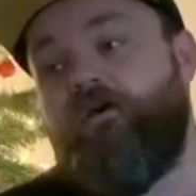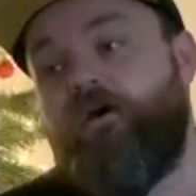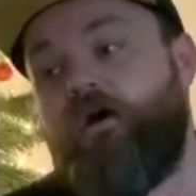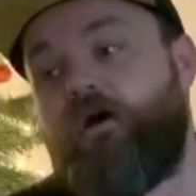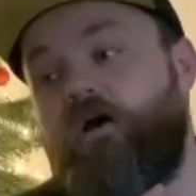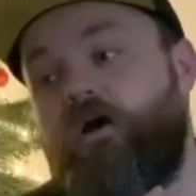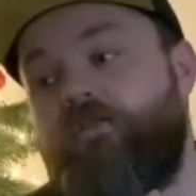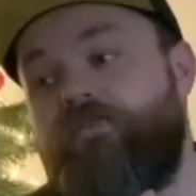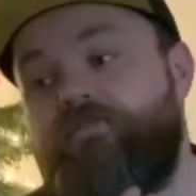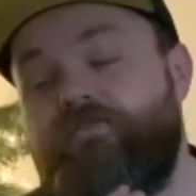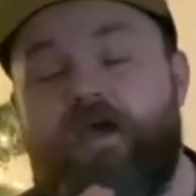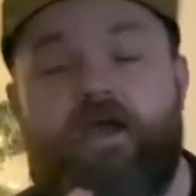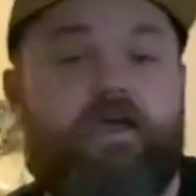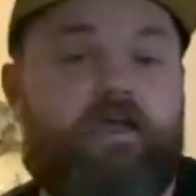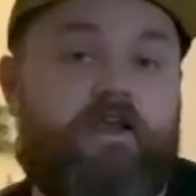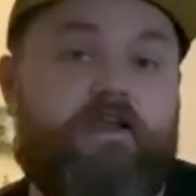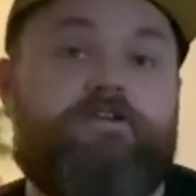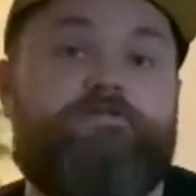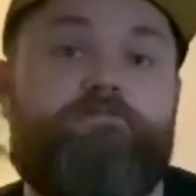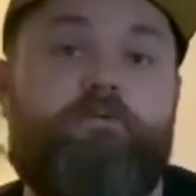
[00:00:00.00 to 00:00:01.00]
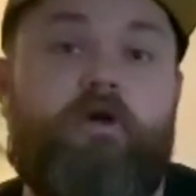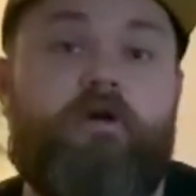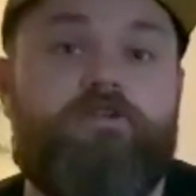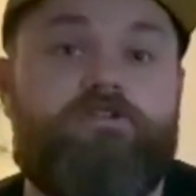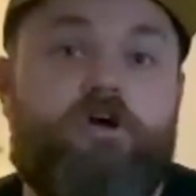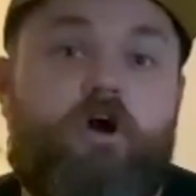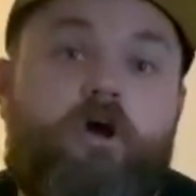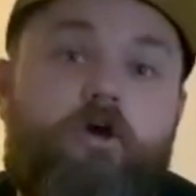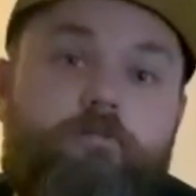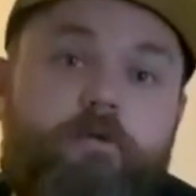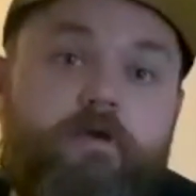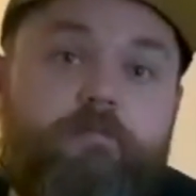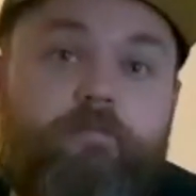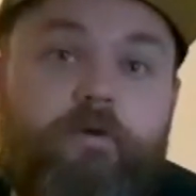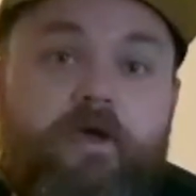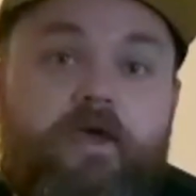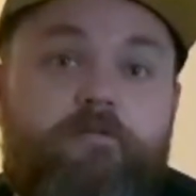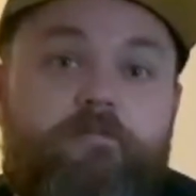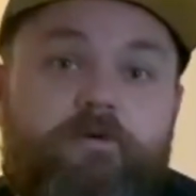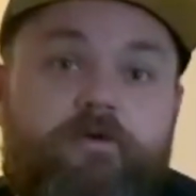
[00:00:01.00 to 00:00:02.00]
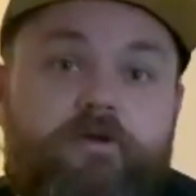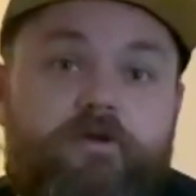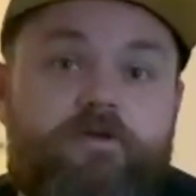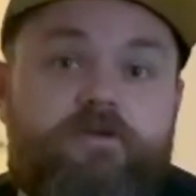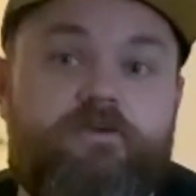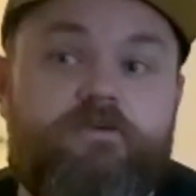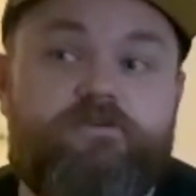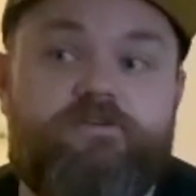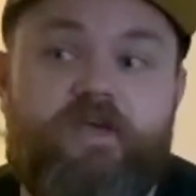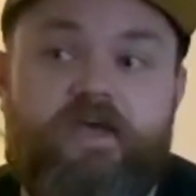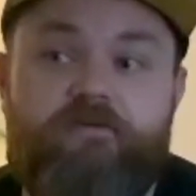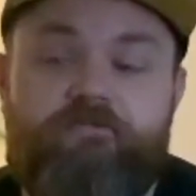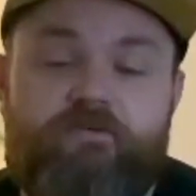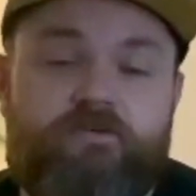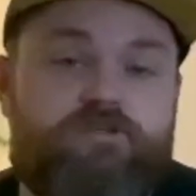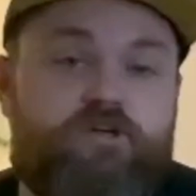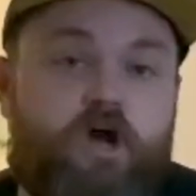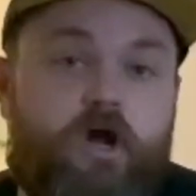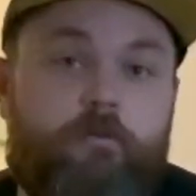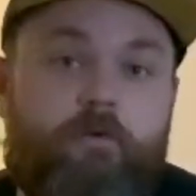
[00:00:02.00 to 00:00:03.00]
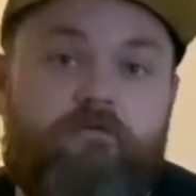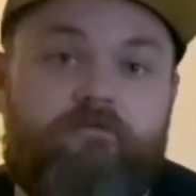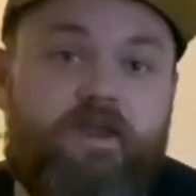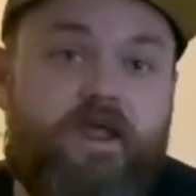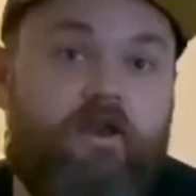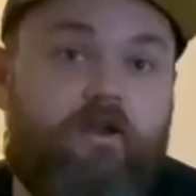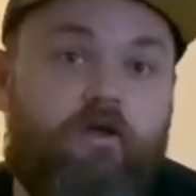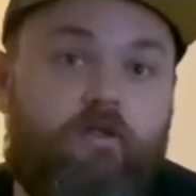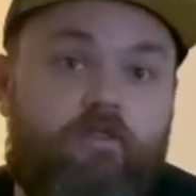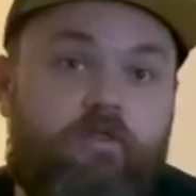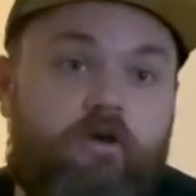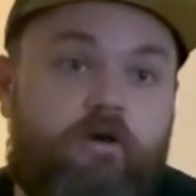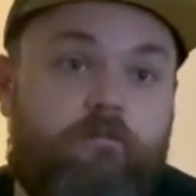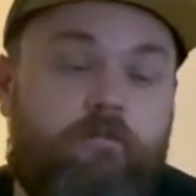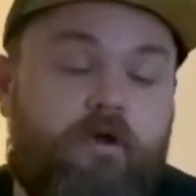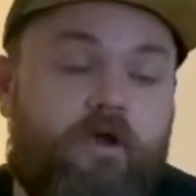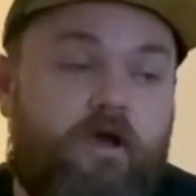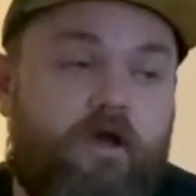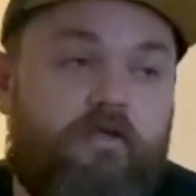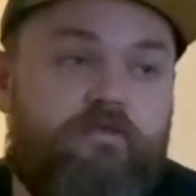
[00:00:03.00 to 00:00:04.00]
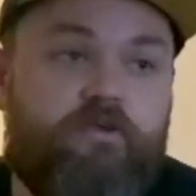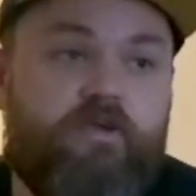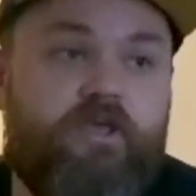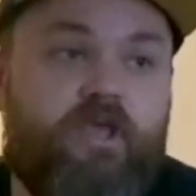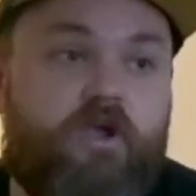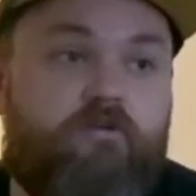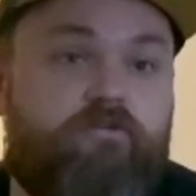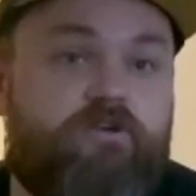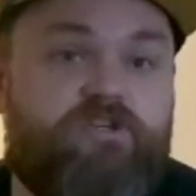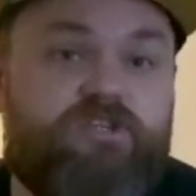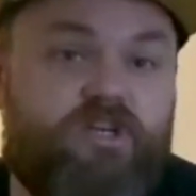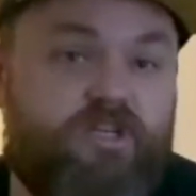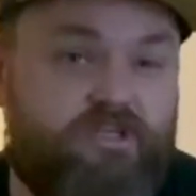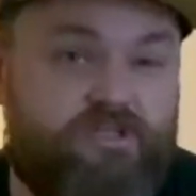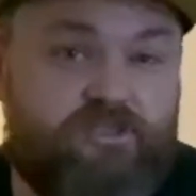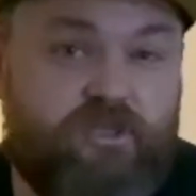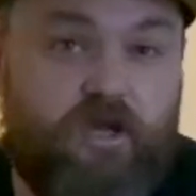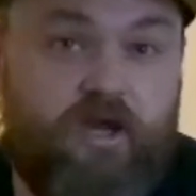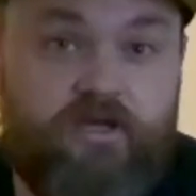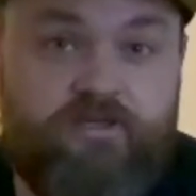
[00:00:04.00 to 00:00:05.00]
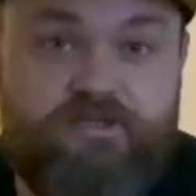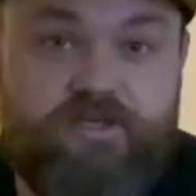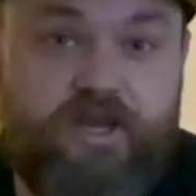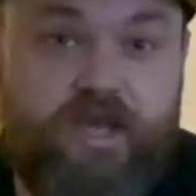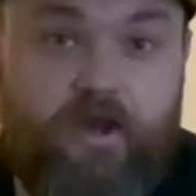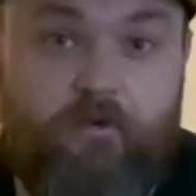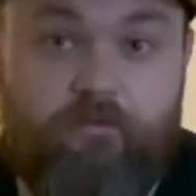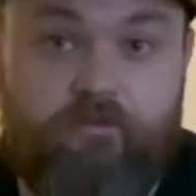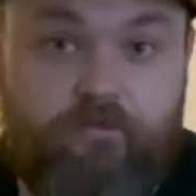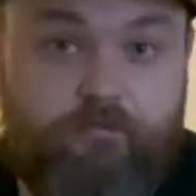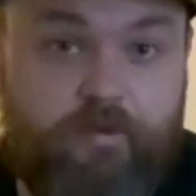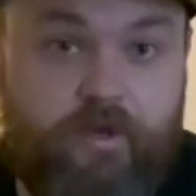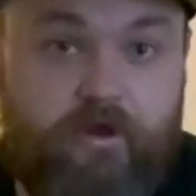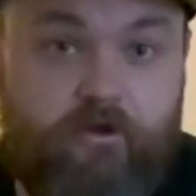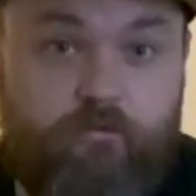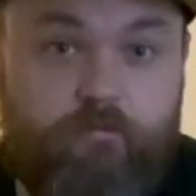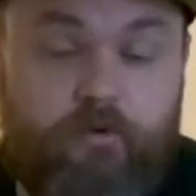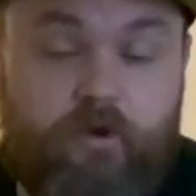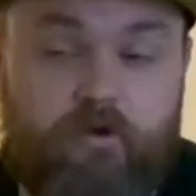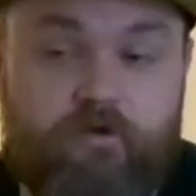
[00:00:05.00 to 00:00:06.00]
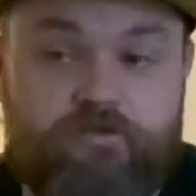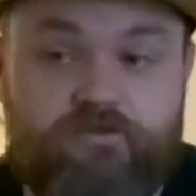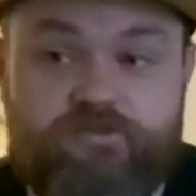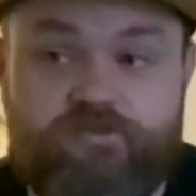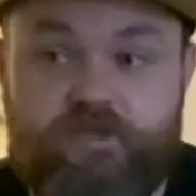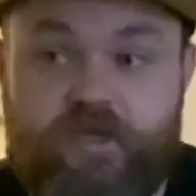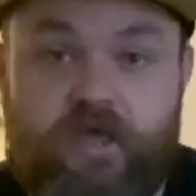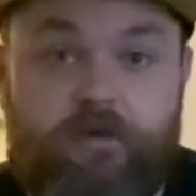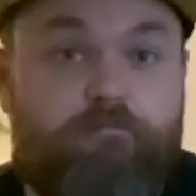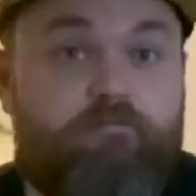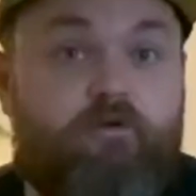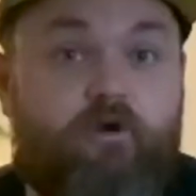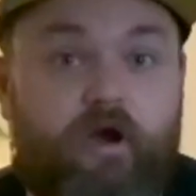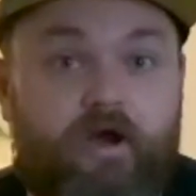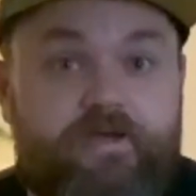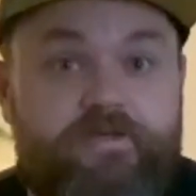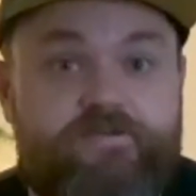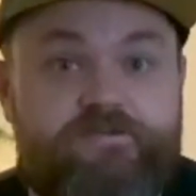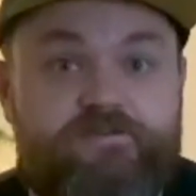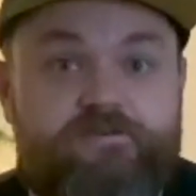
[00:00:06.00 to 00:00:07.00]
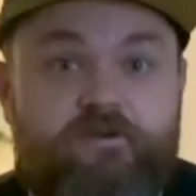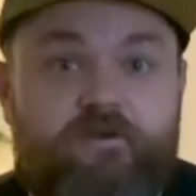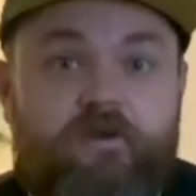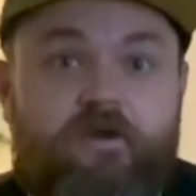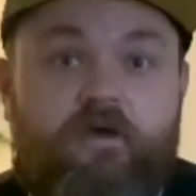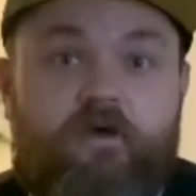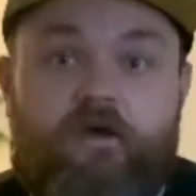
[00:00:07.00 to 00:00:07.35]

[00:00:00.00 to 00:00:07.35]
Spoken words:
A thankless plug to OBP, because every time I've lent on them, I think it originally started out with the pedal box price.